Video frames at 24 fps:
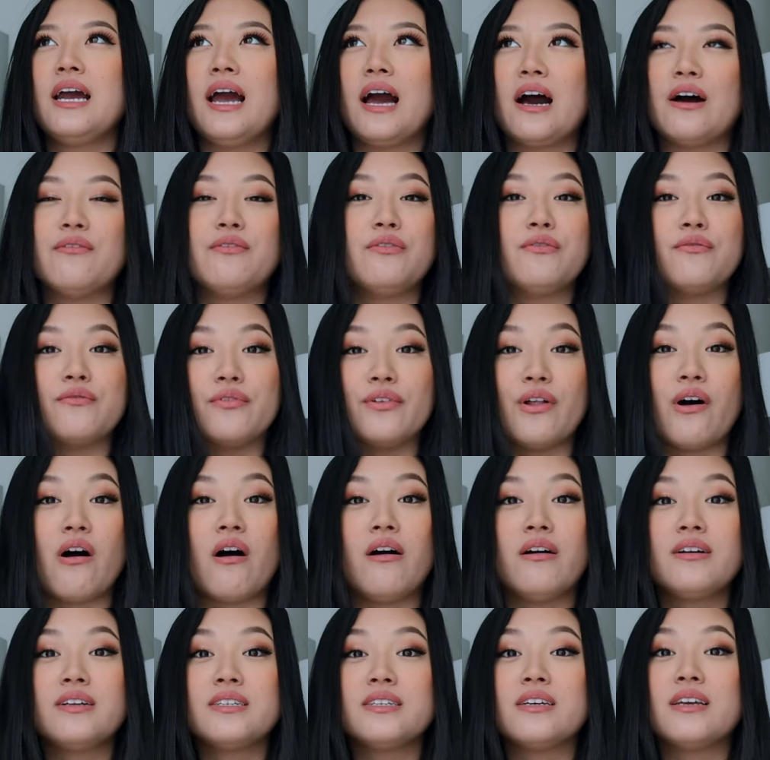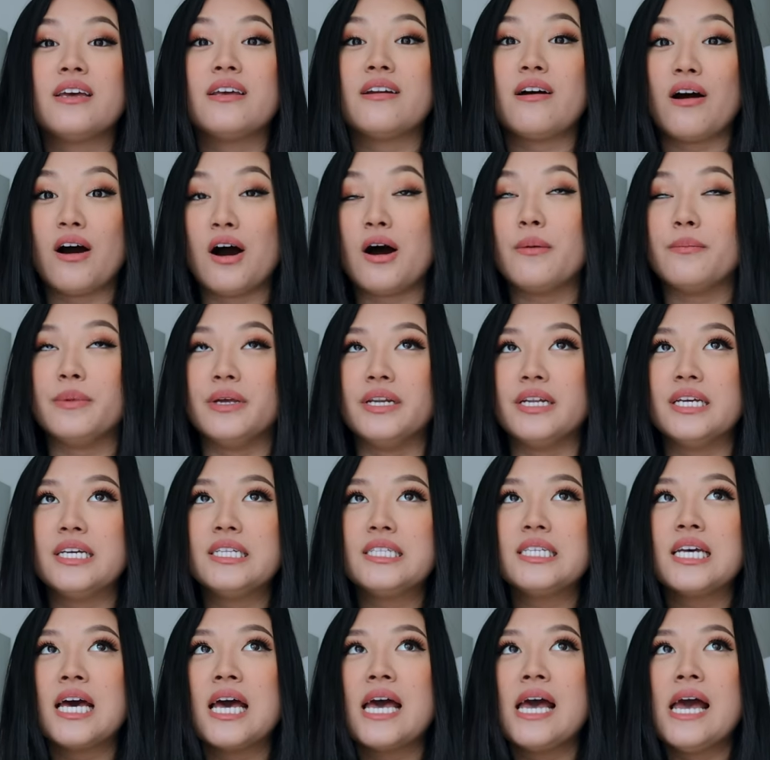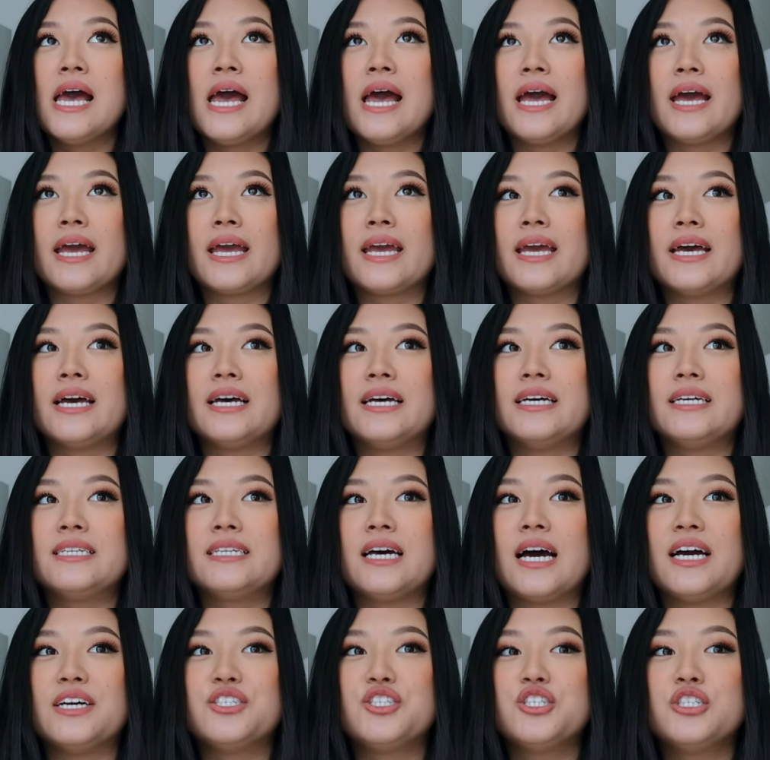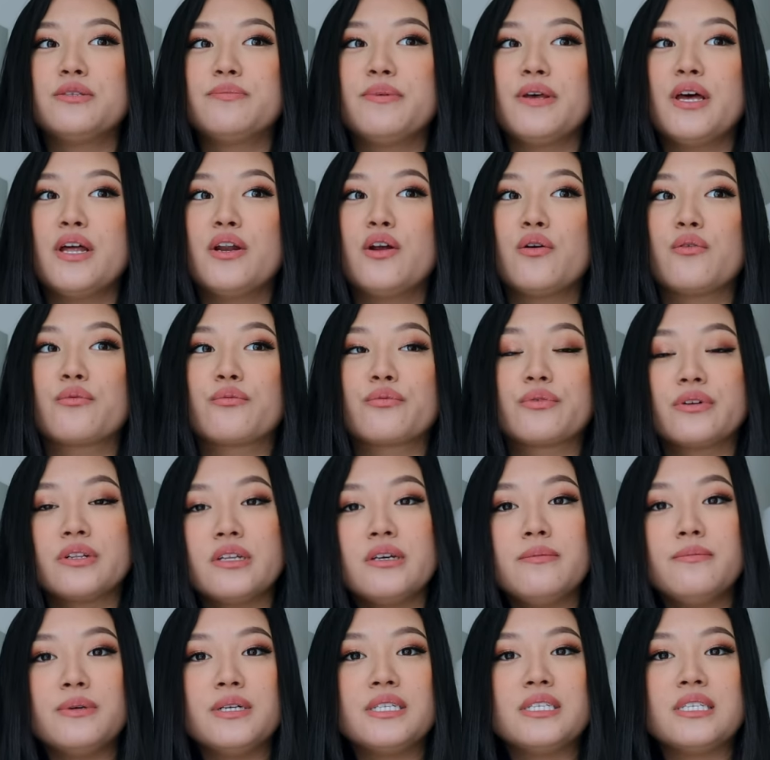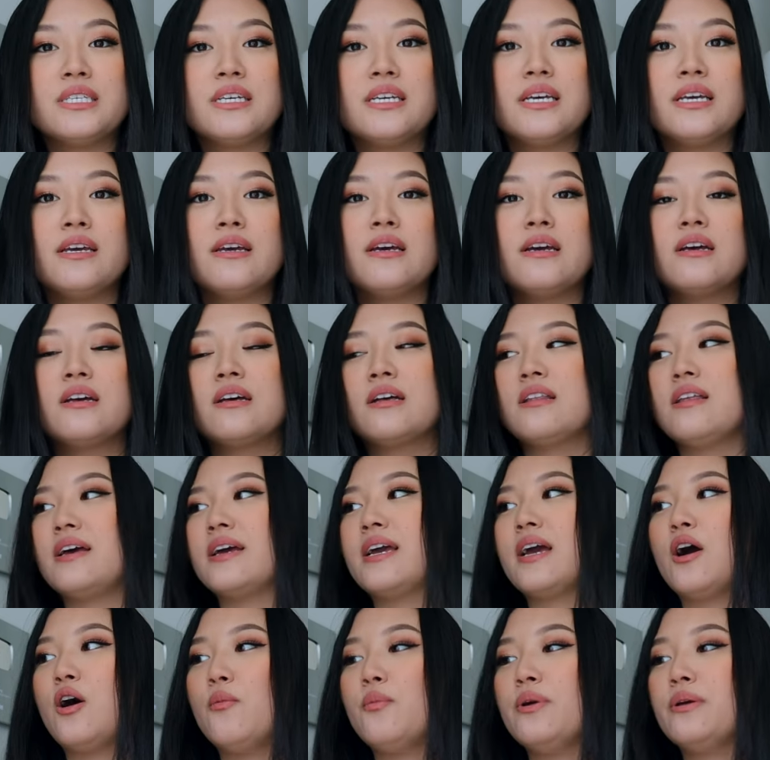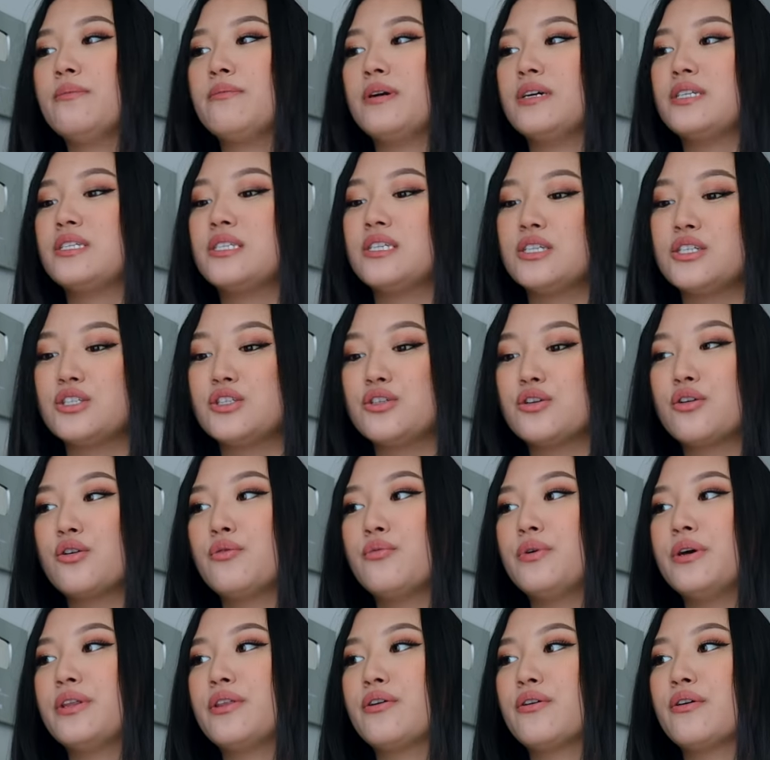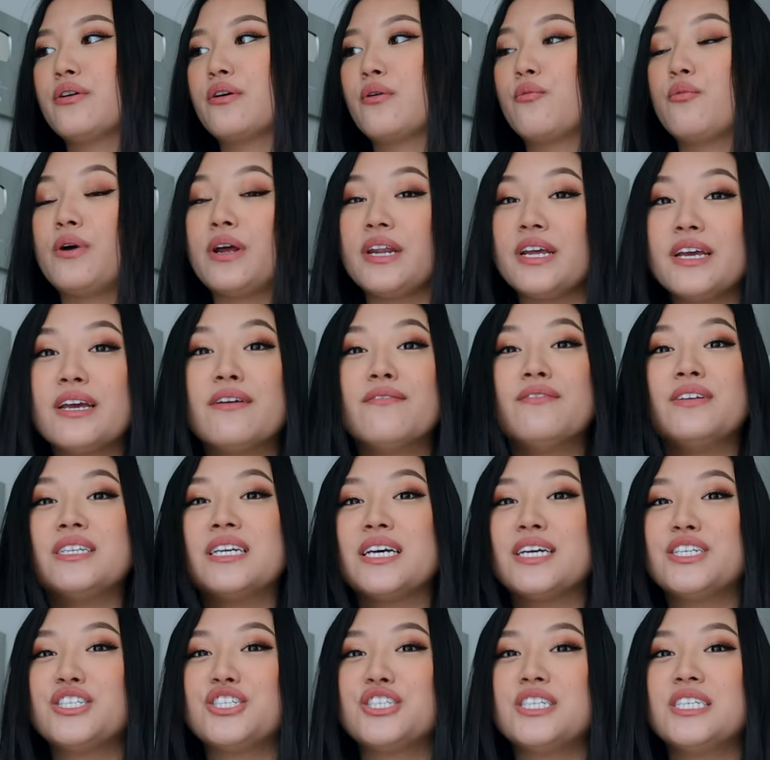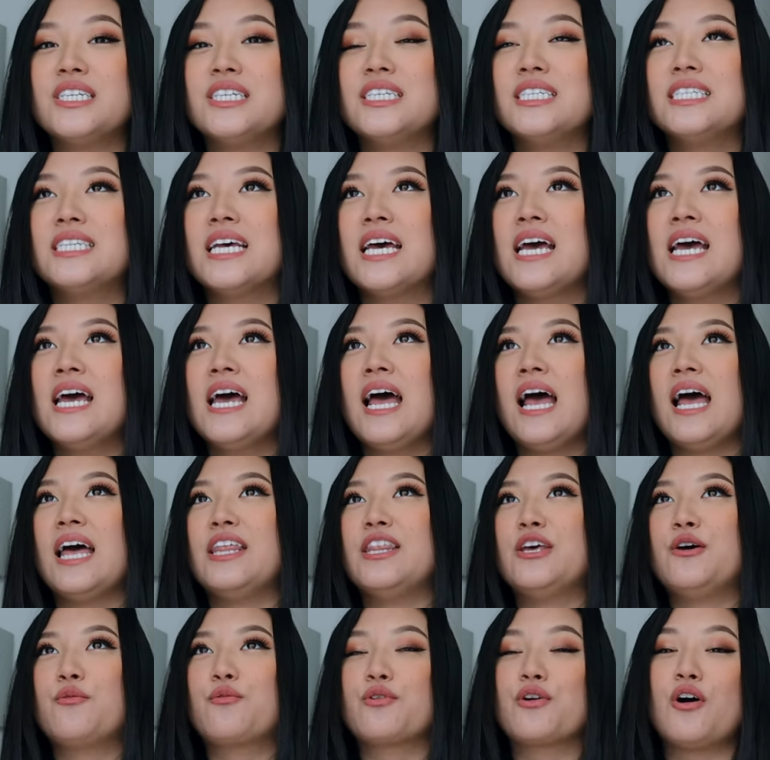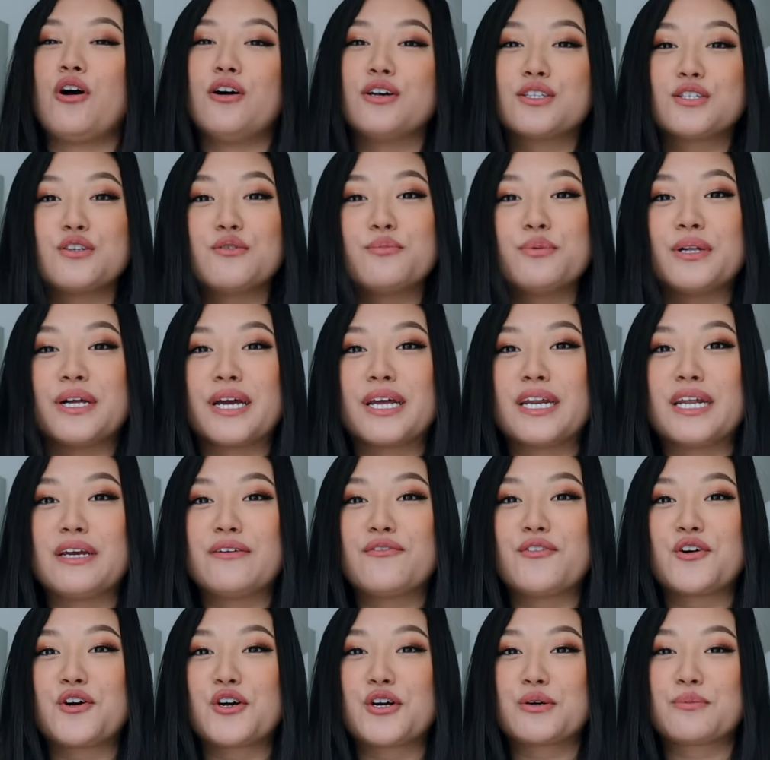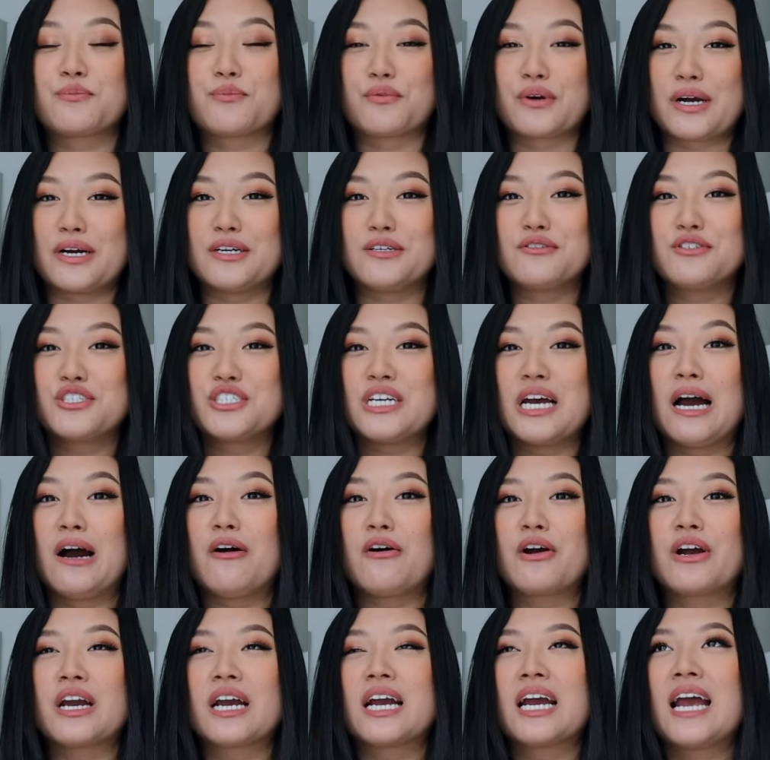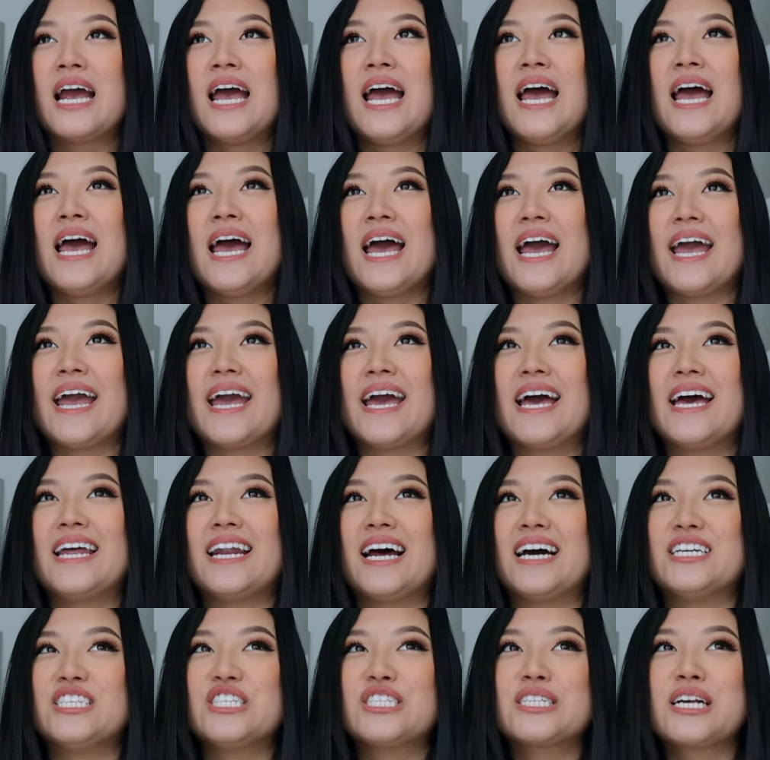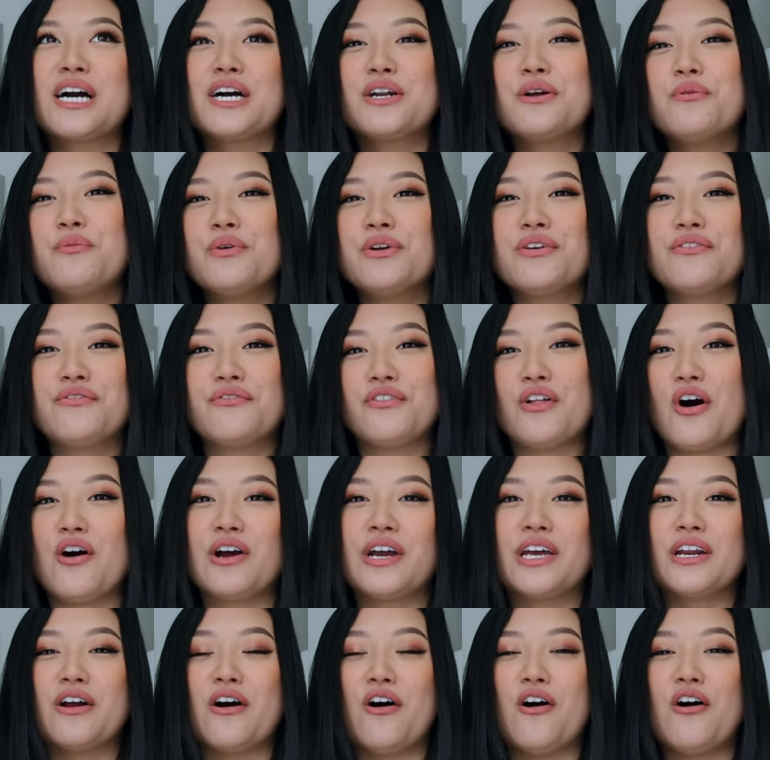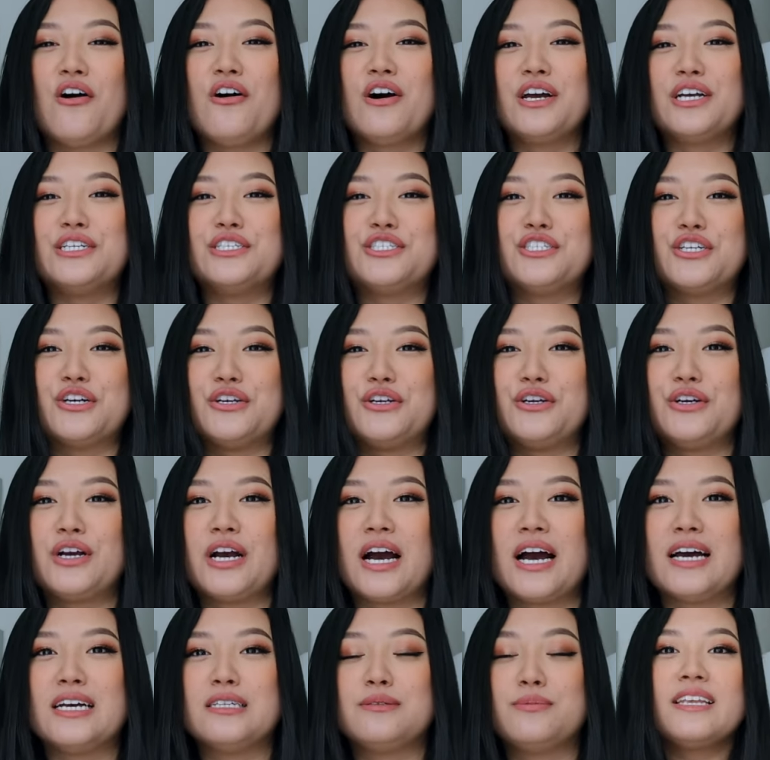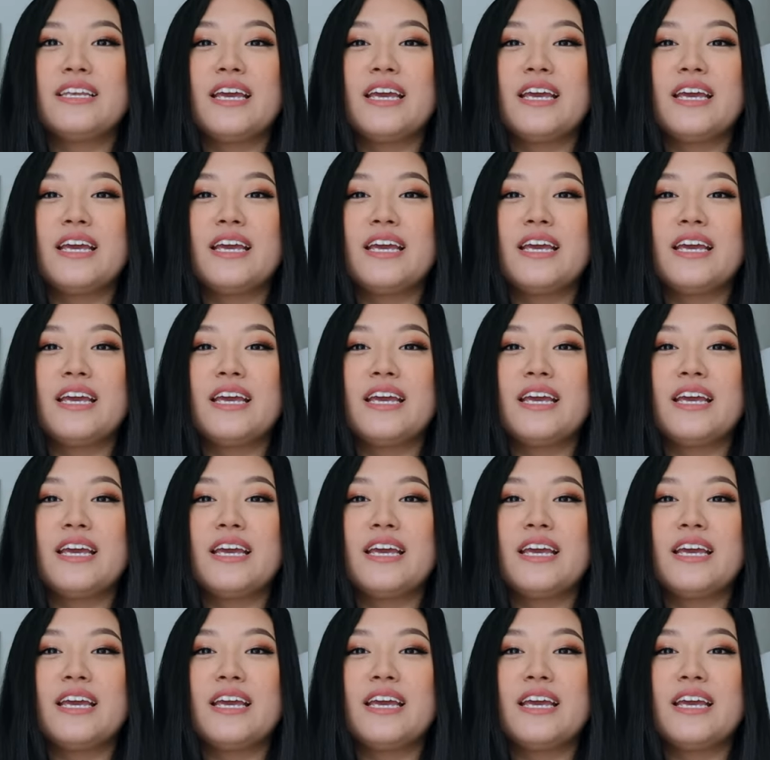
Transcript: haven't vlogged in a hot minute and I just been really busy like helping my sister with her wedding invitations and then we're also planning for her bridal shower and I just kind of want to vlog it all and show you guys.